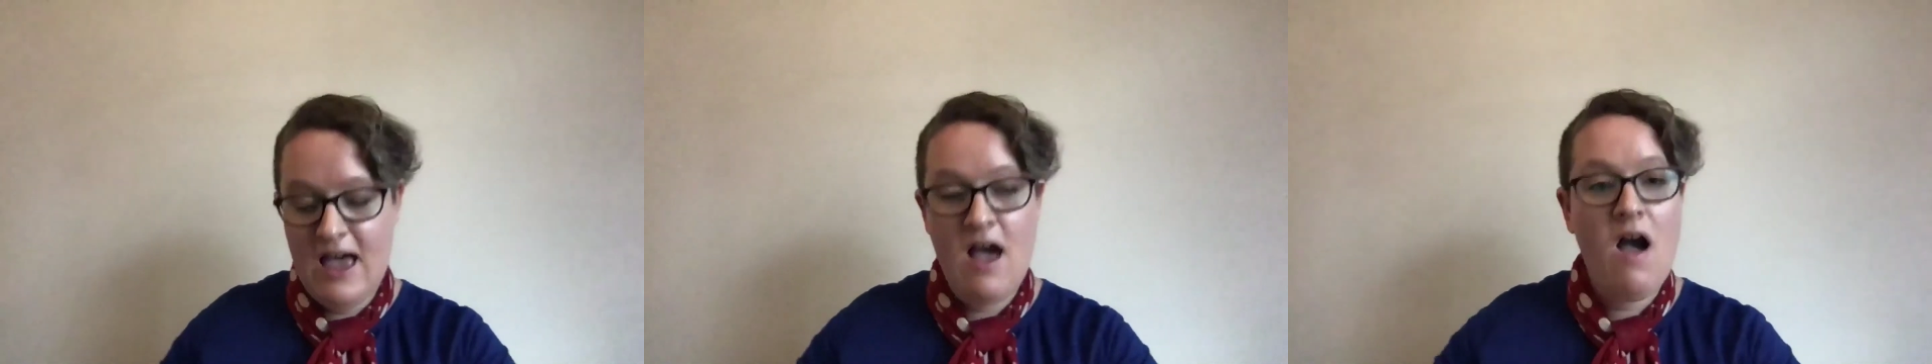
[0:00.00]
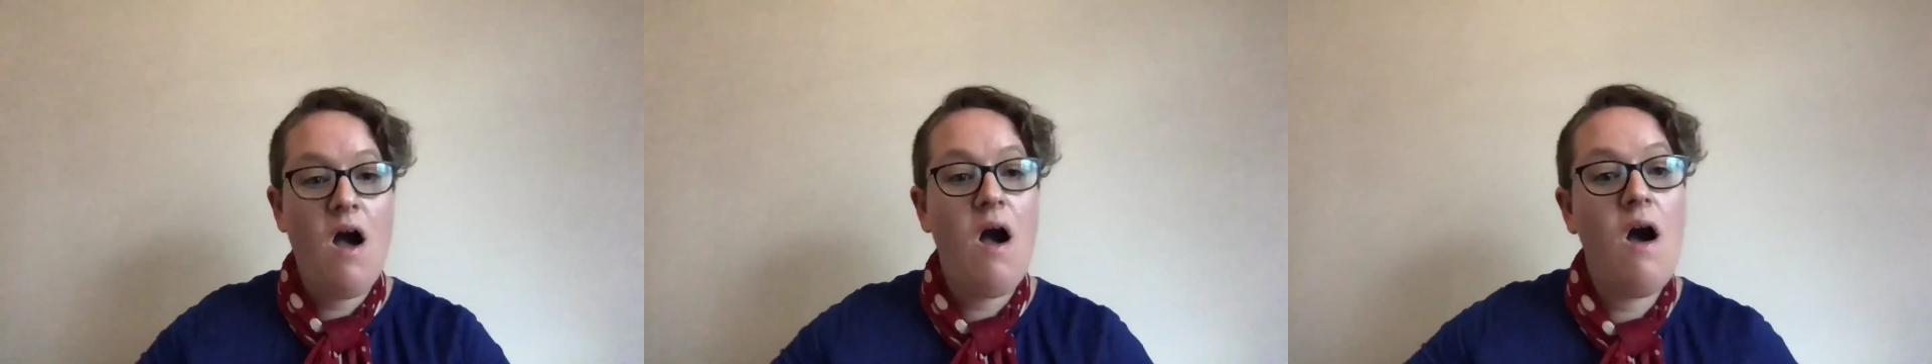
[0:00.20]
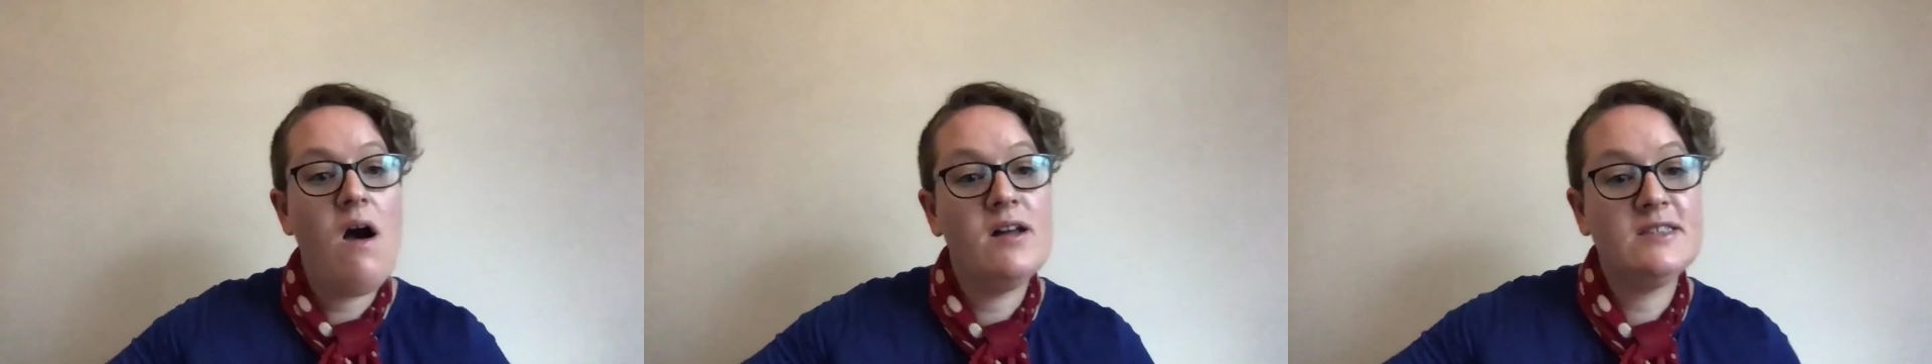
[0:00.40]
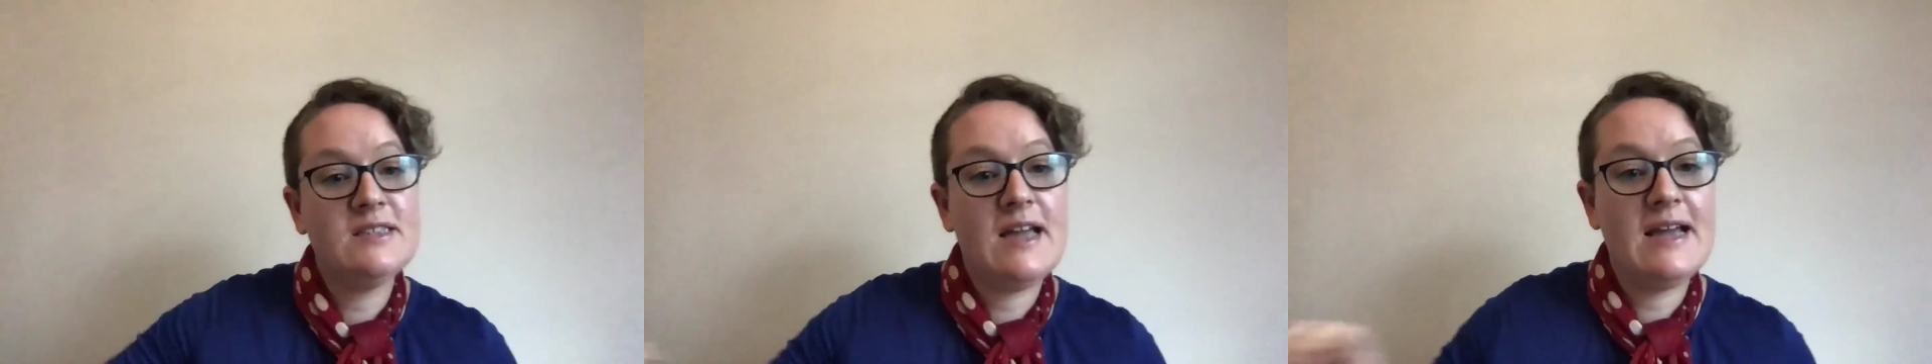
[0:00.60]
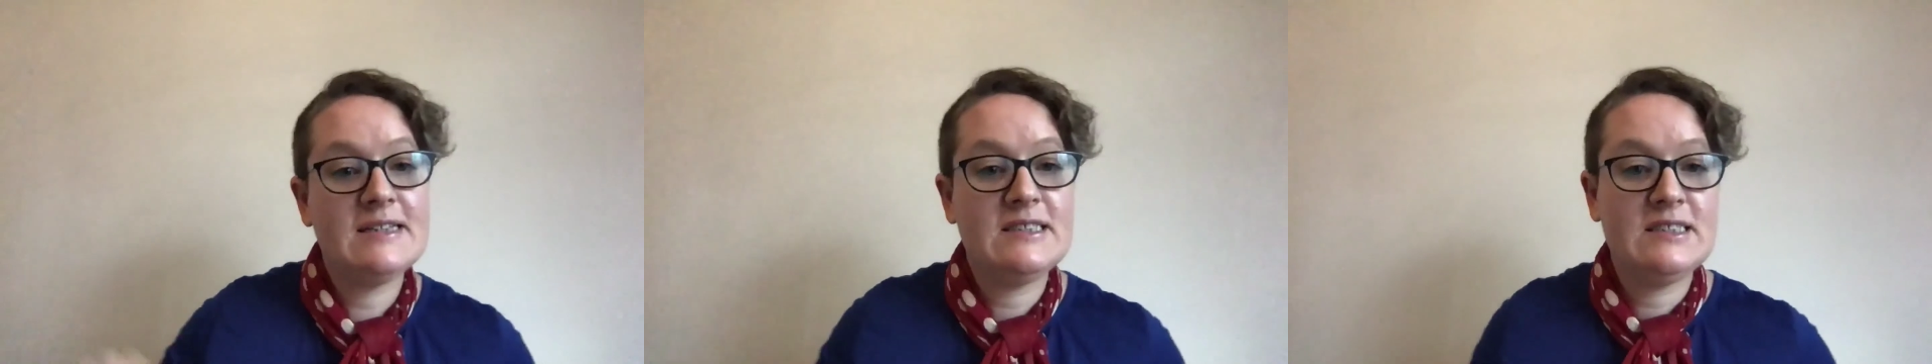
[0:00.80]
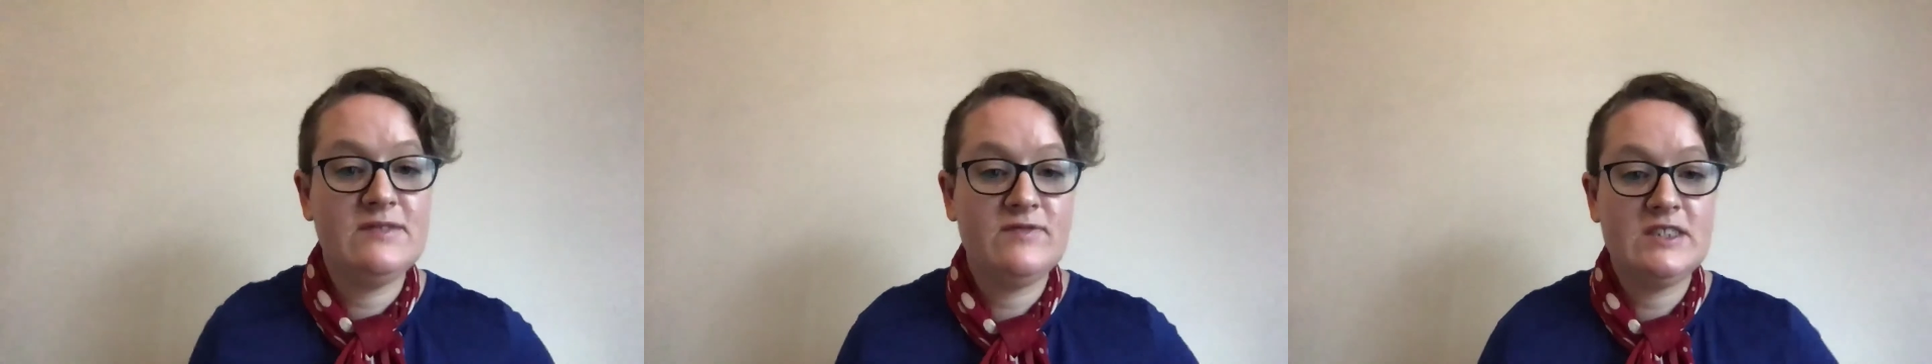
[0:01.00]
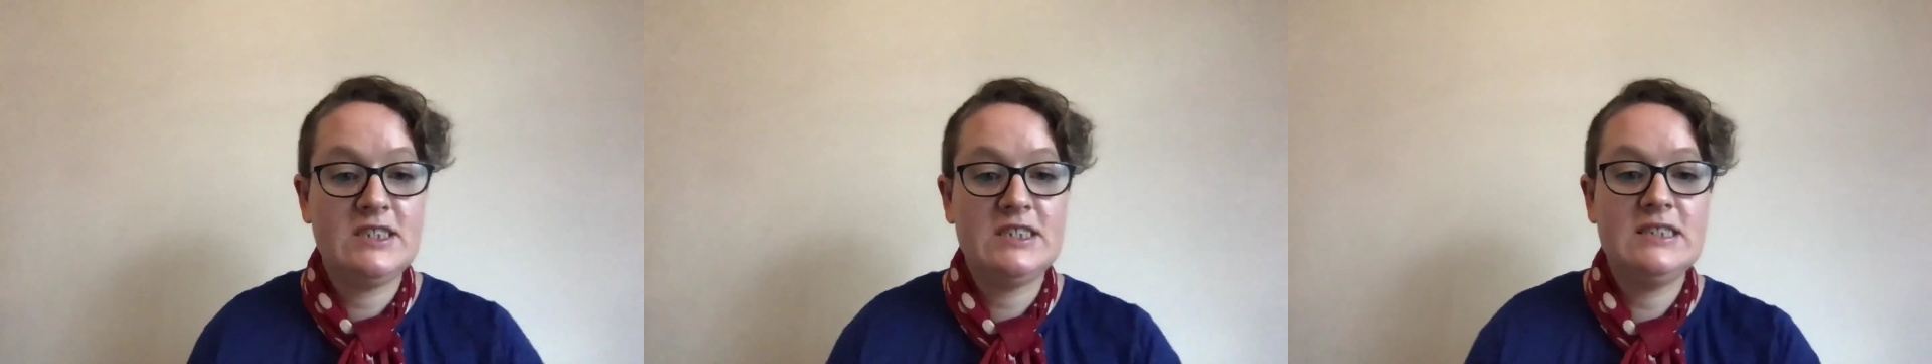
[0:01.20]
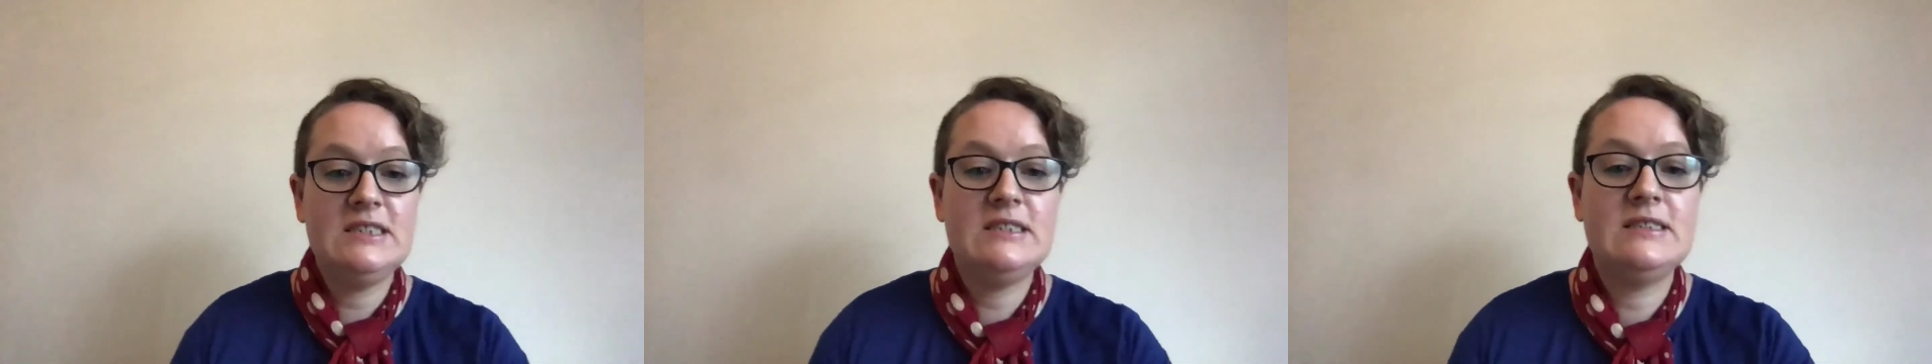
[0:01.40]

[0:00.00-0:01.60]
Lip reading: heart activities.